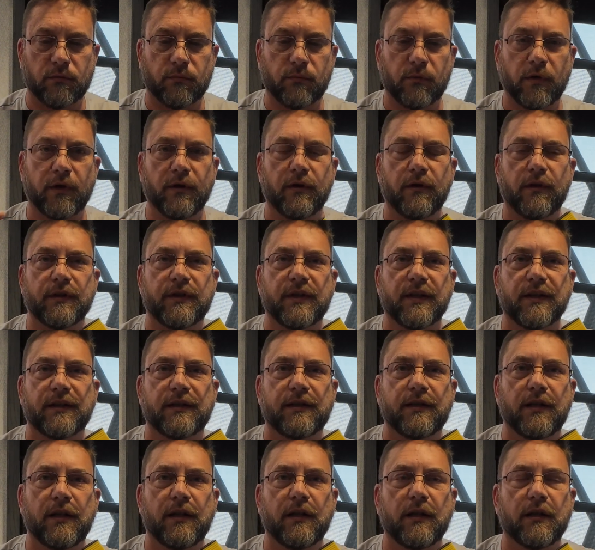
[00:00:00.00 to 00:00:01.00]
whether it's
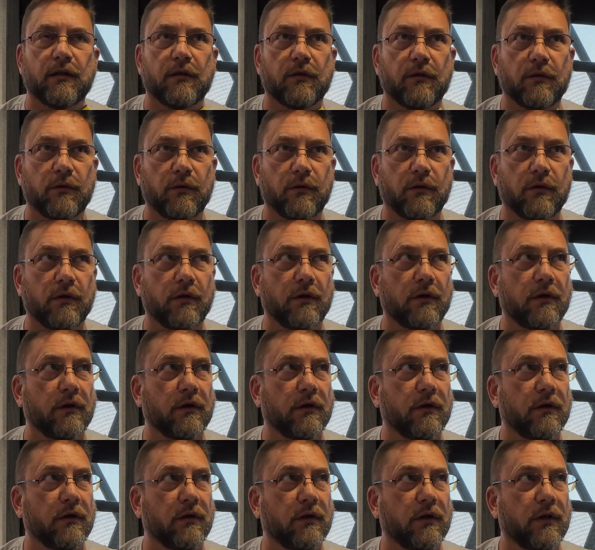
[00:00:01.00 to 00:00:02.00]
acidic or
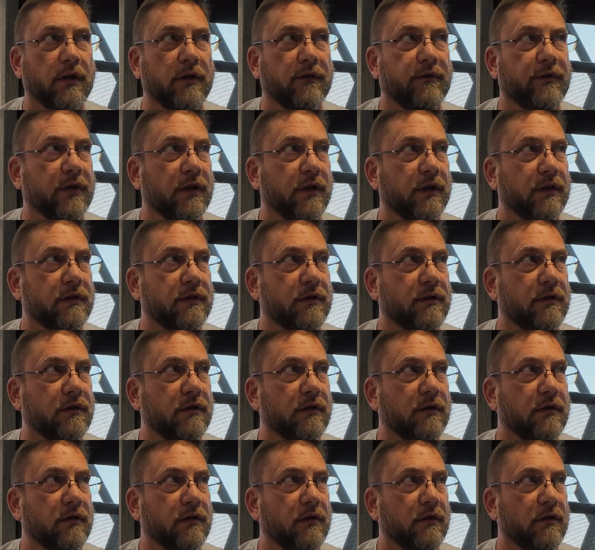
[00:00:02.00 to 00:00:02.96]
if it's